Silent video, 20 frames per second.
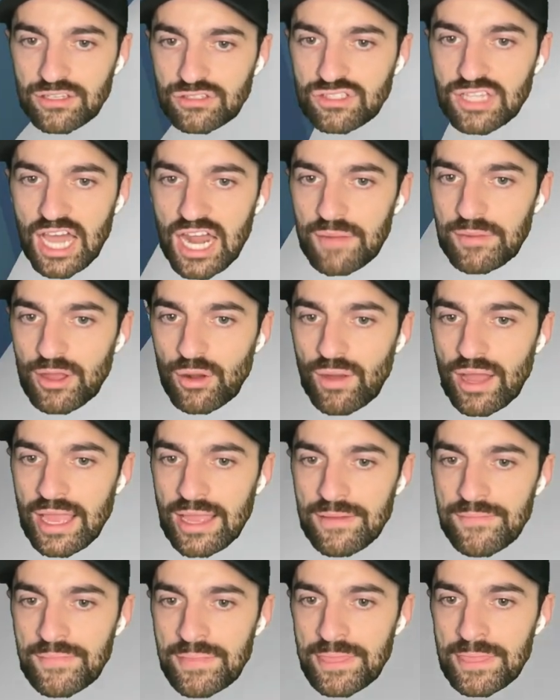There's gotta be a
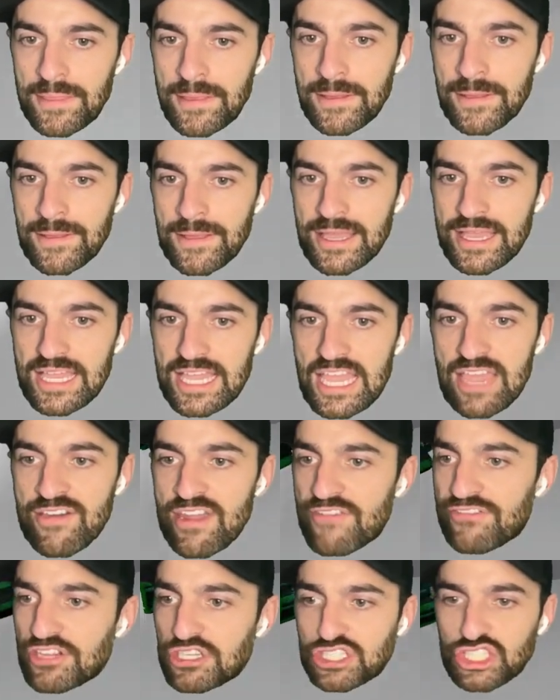way.
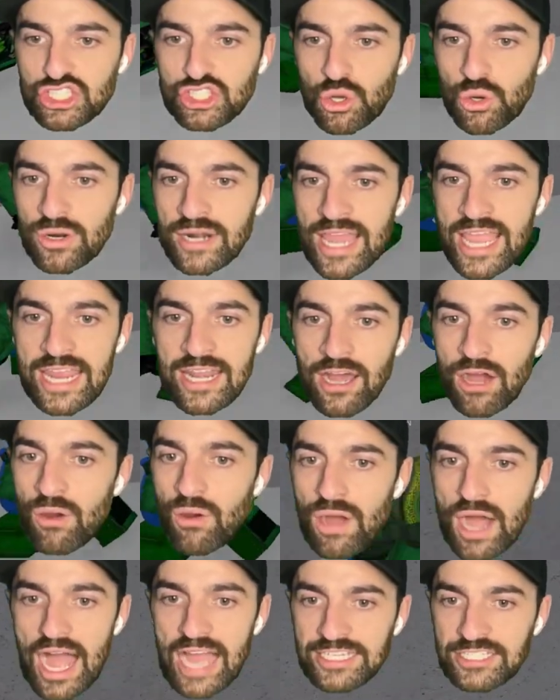Even if there's a
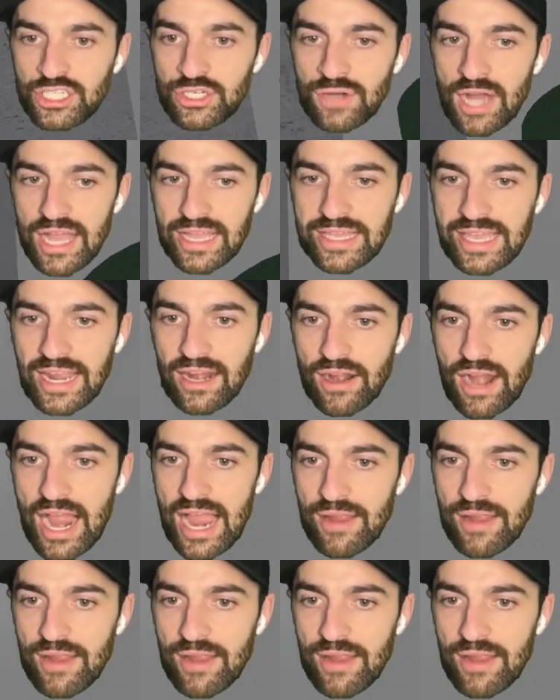tornado, I do not care.